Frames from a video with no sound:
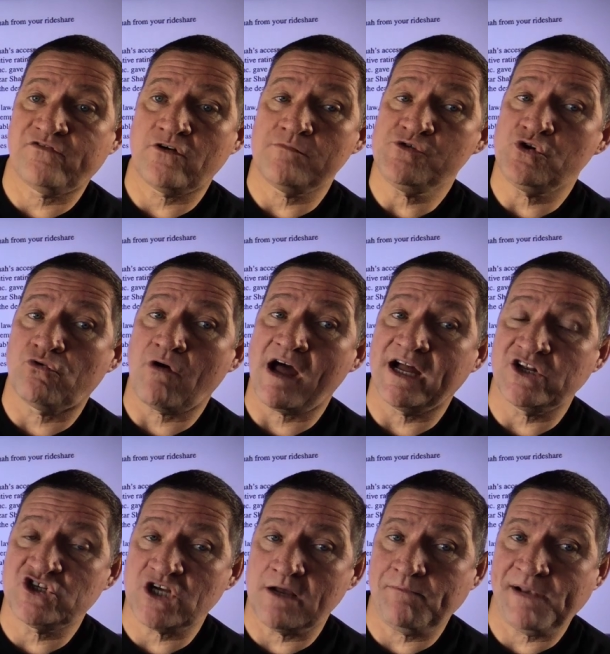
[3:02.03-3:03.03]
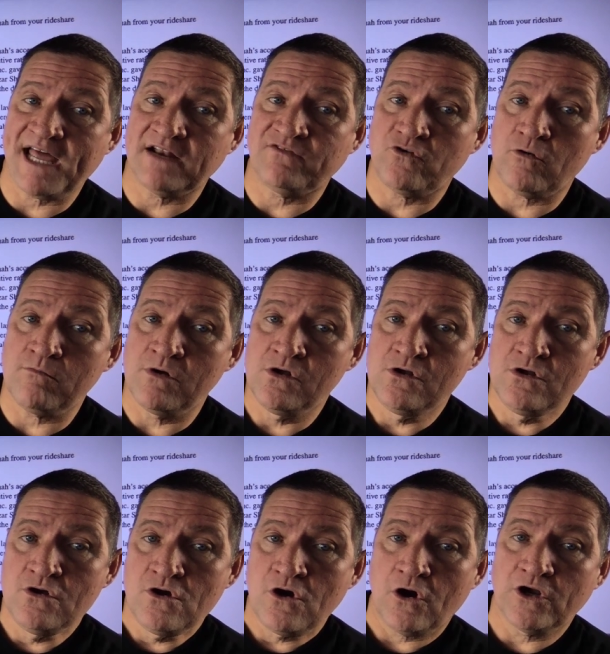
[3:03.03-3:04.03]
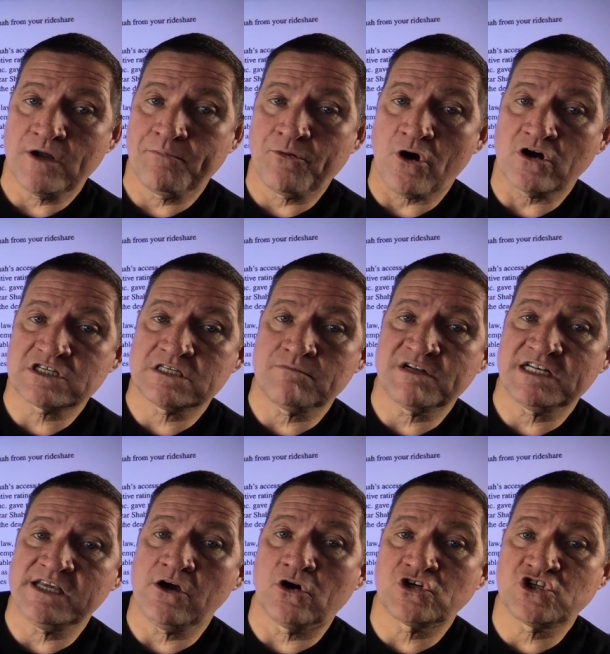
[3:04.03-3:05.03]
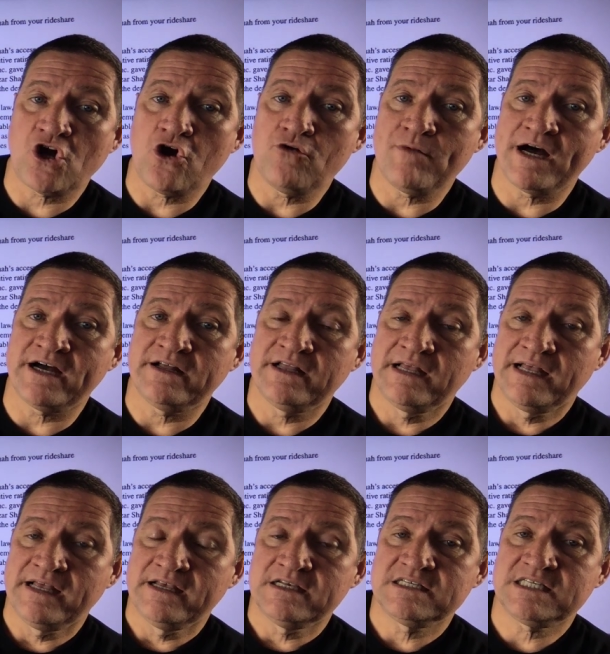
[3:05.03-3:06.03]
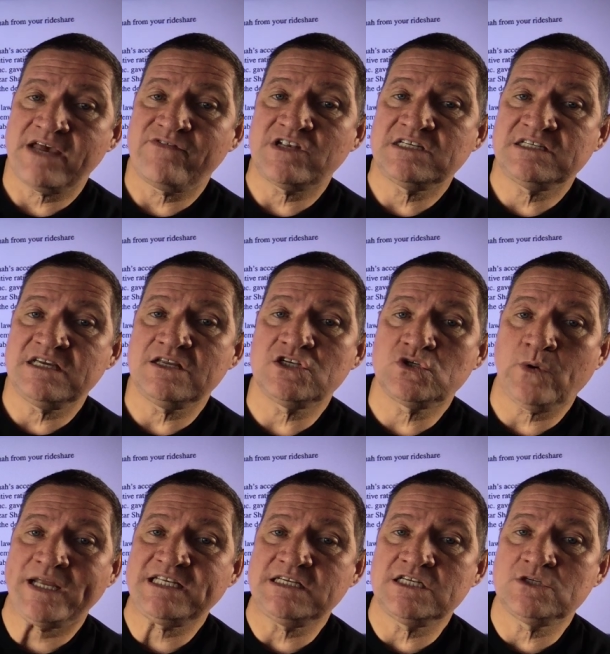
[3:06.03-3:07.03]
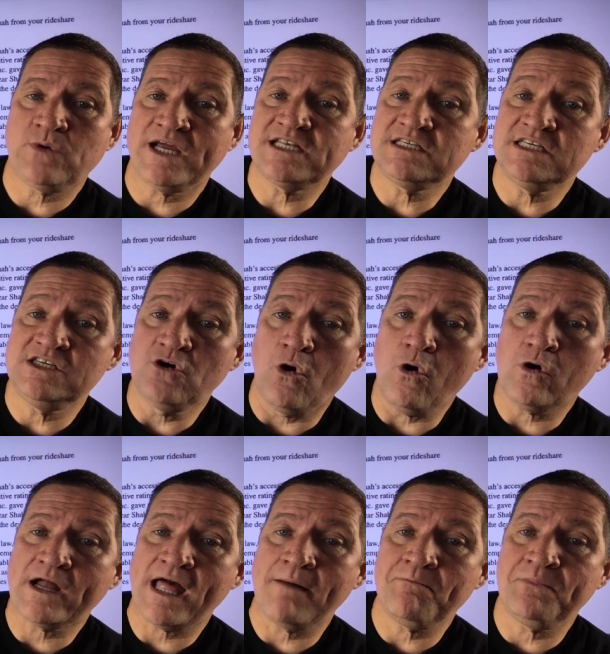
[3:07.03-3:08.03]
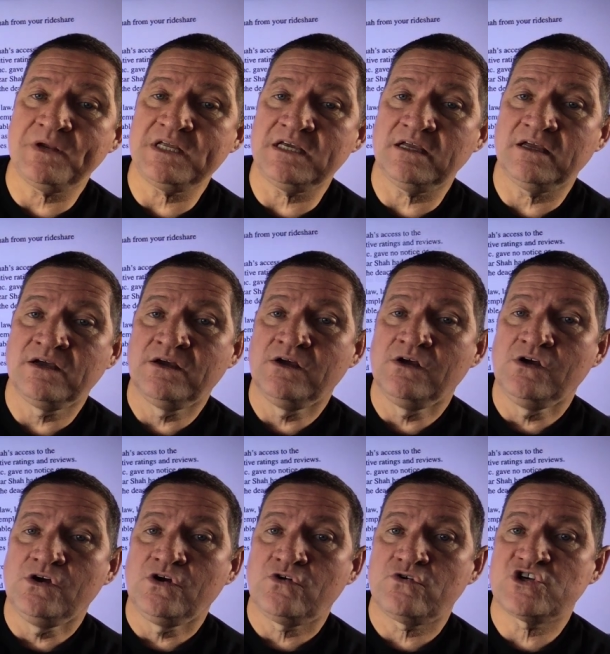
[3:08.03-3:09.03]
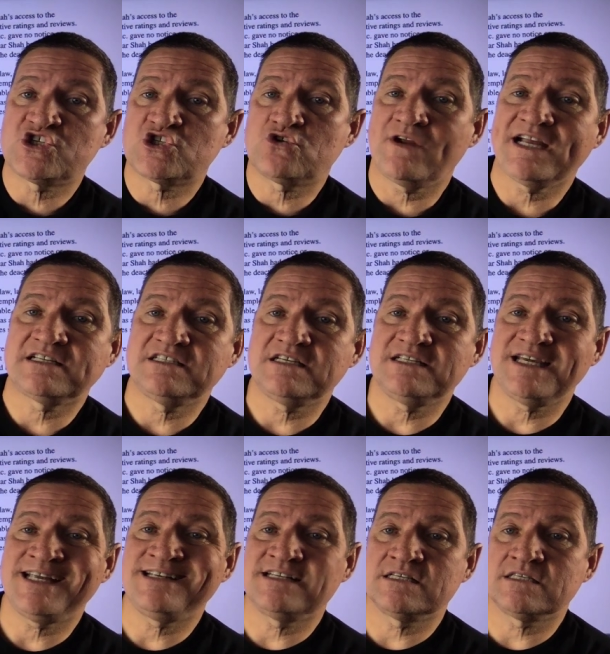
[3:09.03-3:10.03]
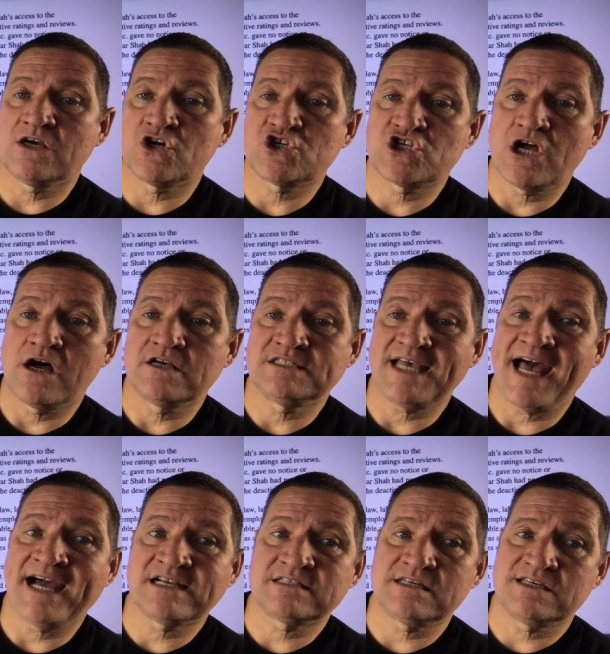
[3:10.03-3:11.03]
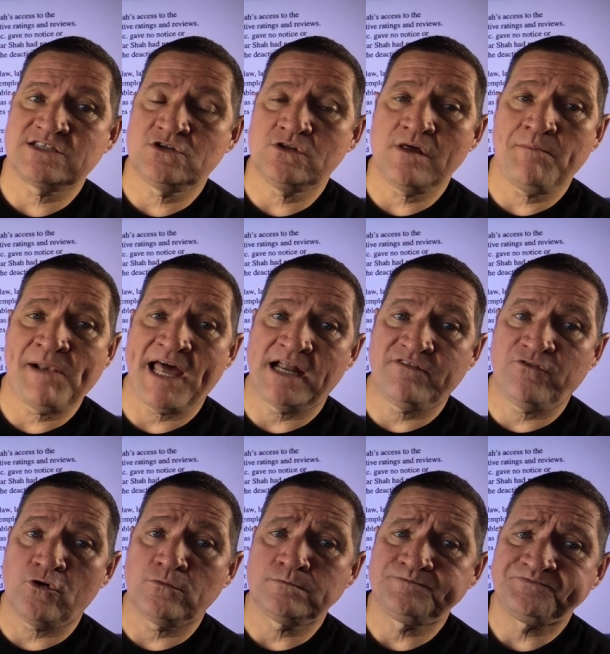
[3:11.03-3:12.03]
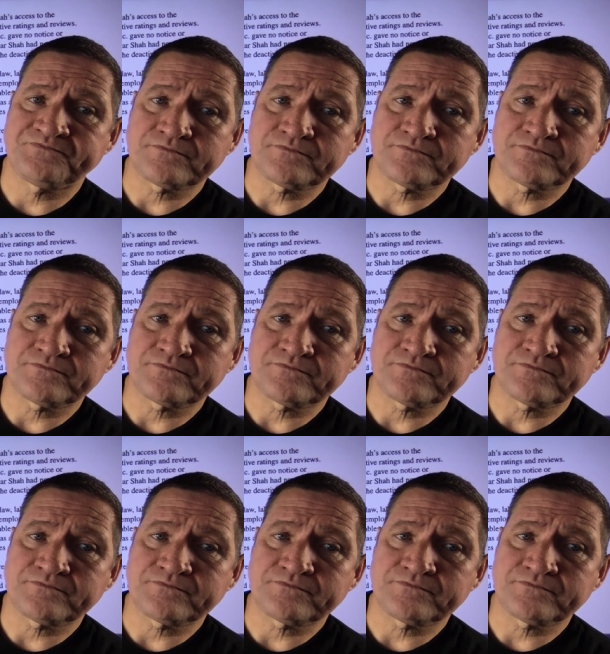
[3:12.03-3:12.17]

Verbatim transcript: from your rideshare platform. On approximately October 17, 2020, your company restricted Intizar access to the platform